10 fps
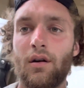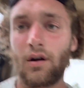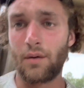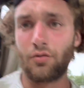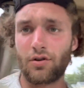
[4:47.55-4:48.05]

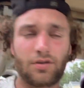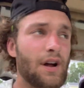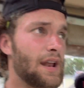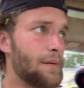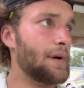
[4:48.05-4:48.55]
Alright, boys, so
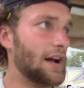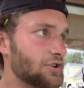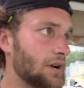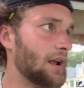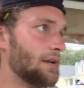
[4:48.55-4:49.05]
I hit a bad
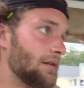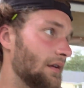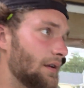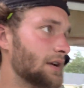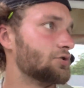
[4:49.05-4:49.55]
shot. I hit
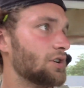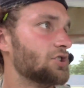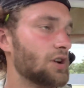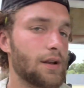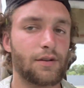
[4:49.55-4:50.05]
a nice straight
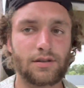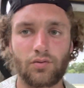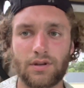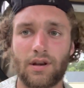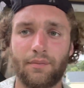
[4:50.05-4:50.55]
shot. This
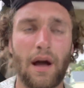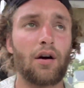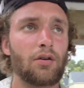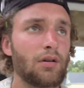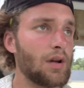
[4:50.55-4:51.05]
wasn't the
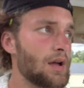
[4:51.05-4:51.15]
power.